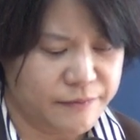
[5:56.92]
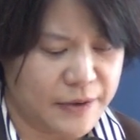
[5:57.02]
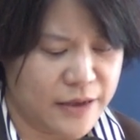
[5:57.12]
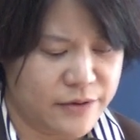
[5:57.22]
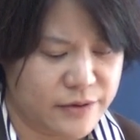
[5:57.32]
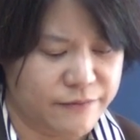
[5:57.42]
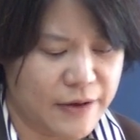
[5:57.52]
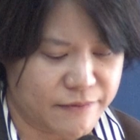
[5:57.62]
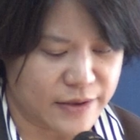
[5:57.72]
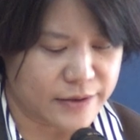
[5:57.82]
virus
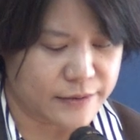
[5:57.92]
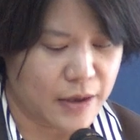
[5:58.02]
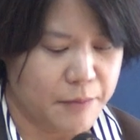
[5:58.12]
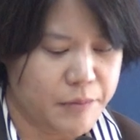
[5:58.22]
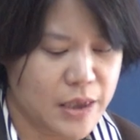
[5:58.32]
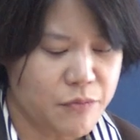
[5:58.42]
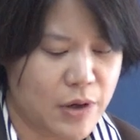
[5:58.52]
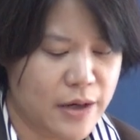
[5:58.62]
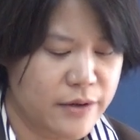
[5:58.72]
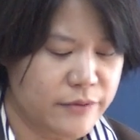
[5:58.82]
families.
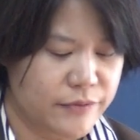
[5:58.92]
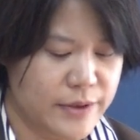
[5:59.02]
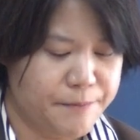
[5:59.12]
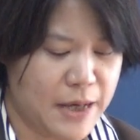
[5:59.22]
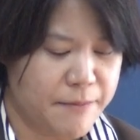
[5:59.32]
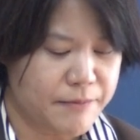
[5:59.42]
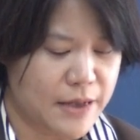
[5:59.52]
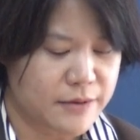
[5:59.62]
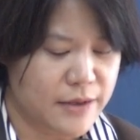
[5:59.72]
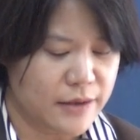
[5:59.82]
Meanwhile, REBAP
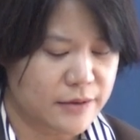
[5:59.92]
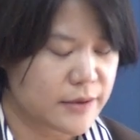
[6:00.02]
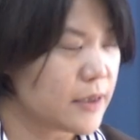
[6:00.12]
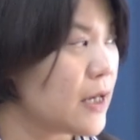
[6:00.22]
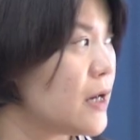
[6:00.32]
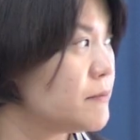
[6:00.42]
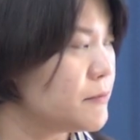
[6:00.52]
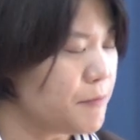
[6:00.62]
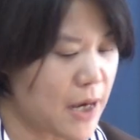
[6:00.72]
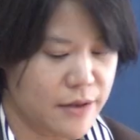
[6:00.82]
and NextGen have
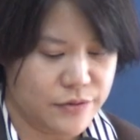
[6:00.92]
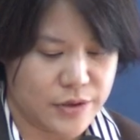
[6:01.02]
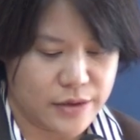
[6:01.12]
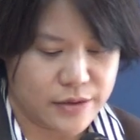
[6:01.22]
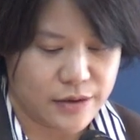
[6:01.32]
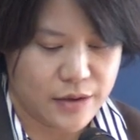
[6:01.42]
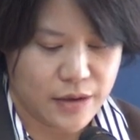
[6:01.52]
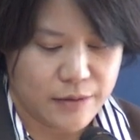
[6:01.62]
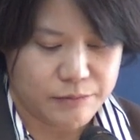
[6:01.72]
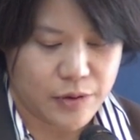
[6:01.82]
managed
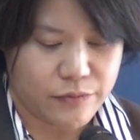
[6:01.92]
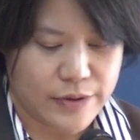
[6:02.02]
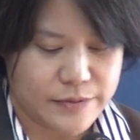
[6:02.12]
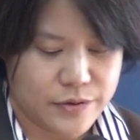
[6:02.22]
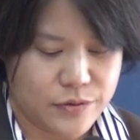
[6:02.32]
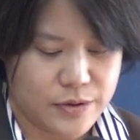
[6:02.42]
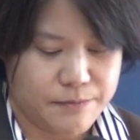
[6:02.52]
programs to